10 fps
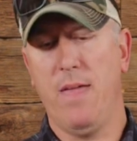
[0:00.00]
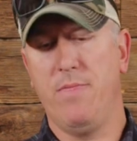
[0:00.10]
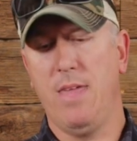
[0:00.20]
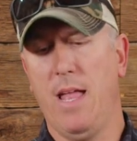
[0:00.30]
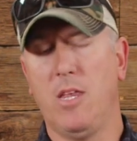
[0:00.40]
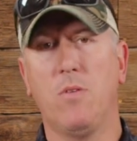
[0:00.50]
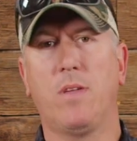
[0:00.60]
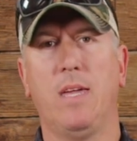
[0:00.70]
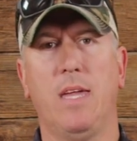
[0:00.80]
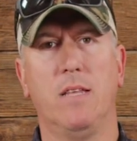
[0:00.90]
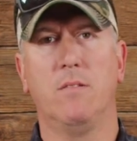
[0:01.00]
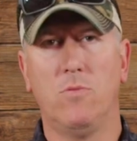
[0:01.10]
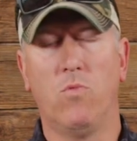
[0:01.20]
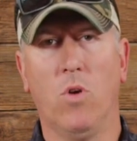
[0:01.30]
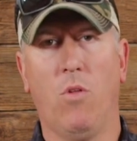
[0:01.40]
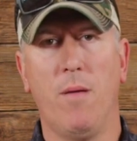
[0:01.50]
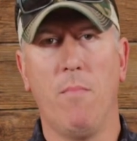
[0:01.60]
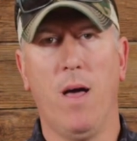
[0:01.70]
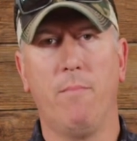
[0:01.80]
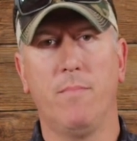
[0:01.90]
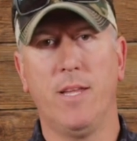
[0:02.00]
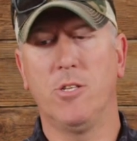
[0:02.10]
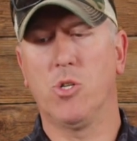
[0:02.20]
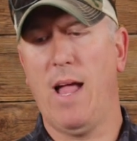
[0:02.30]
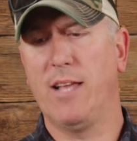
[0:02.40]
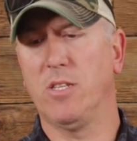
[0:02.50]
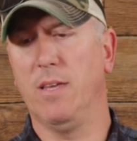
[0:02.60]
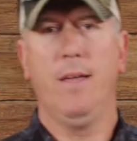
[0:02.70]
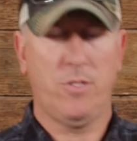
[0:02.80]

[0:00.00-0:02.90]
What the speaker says: And then you can roll them up and trash them.